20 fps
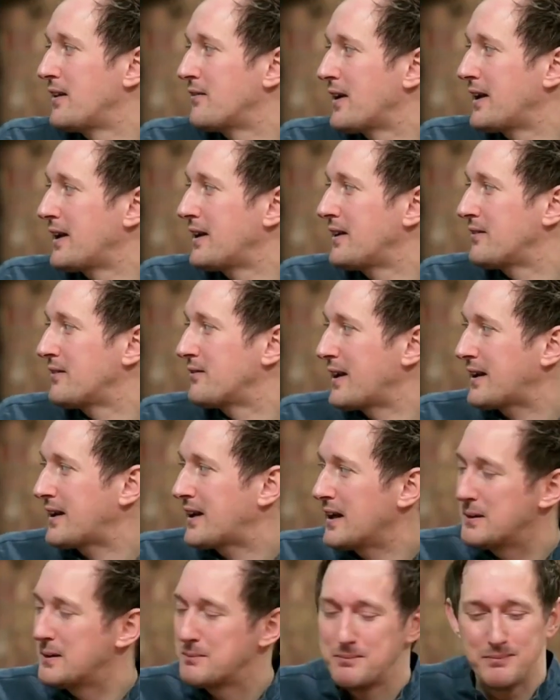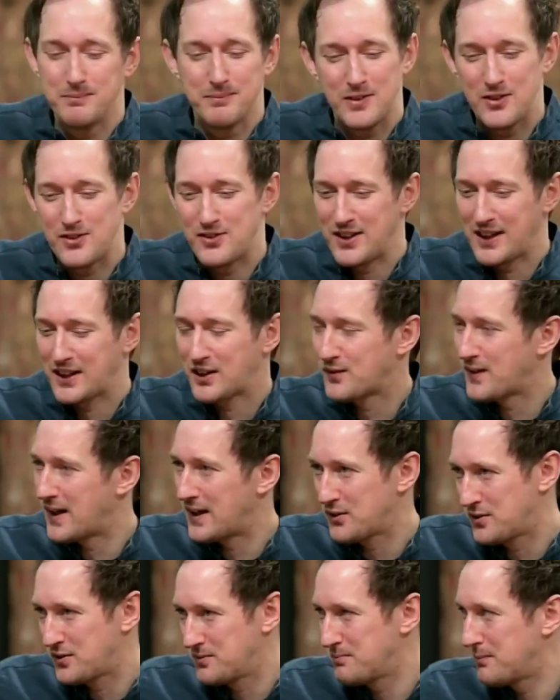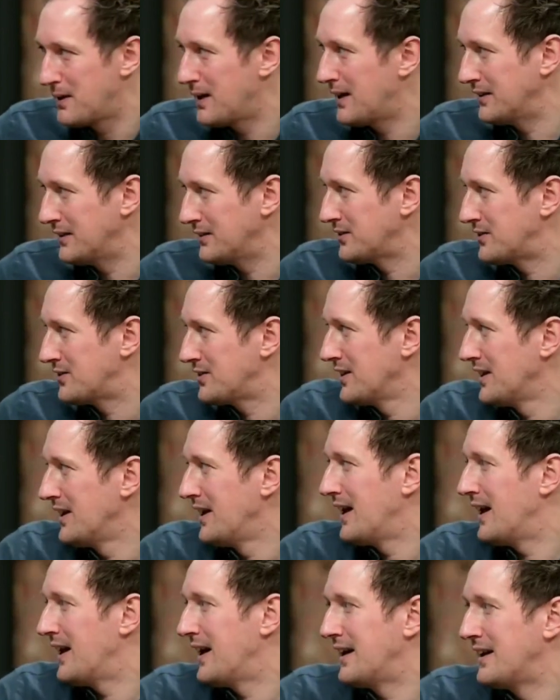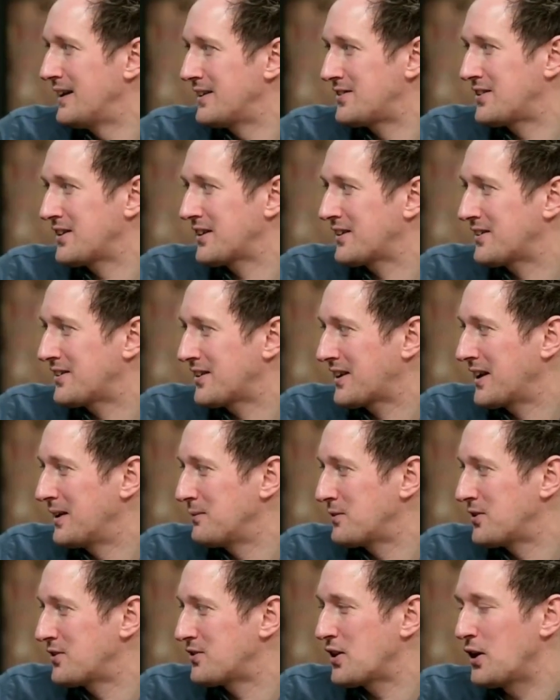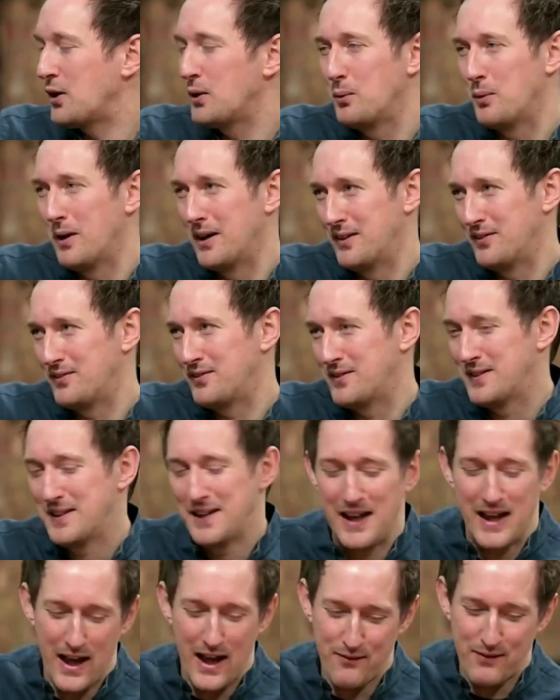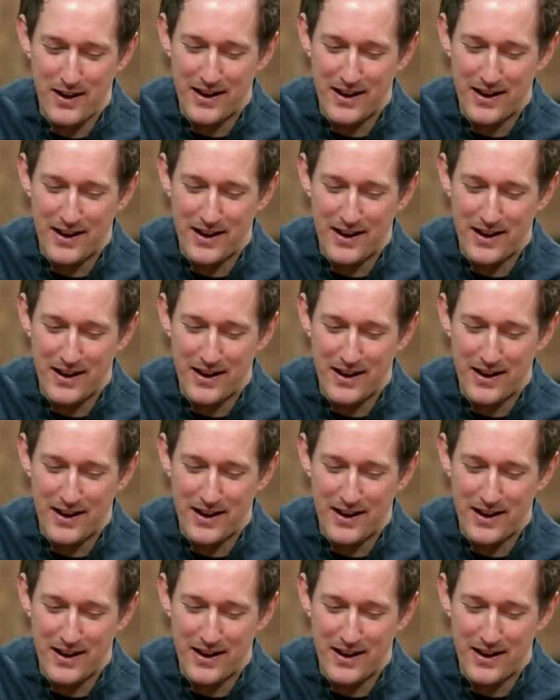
they, they, they come 6,000 miles uh, to, to come to Tolworth,